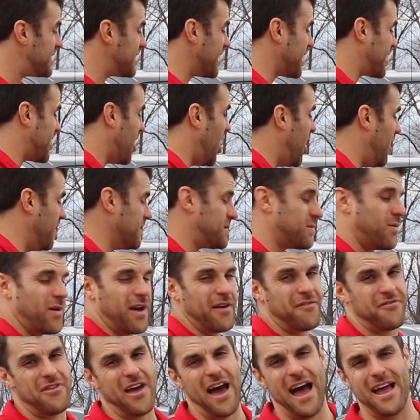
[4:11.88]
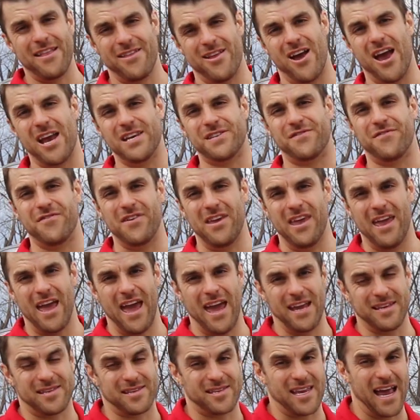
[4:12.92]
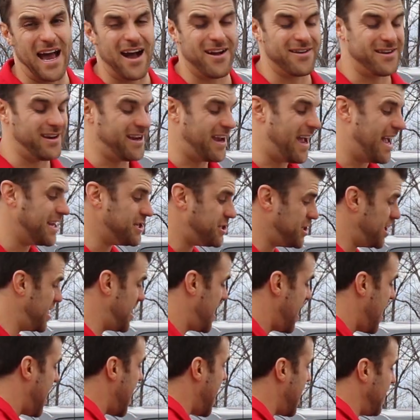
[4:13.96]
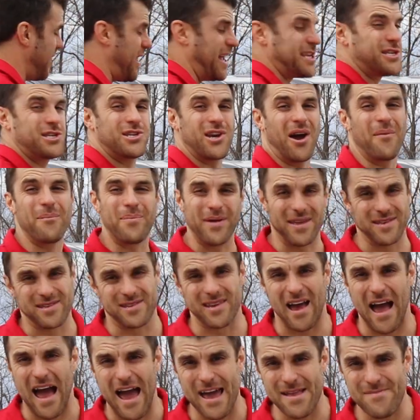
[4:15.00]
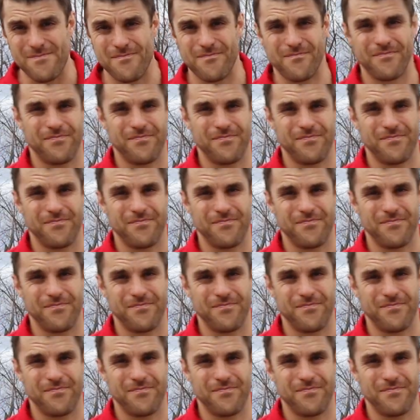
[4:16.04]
is it comes with that nice V8 sounding engine. Let's jump inside.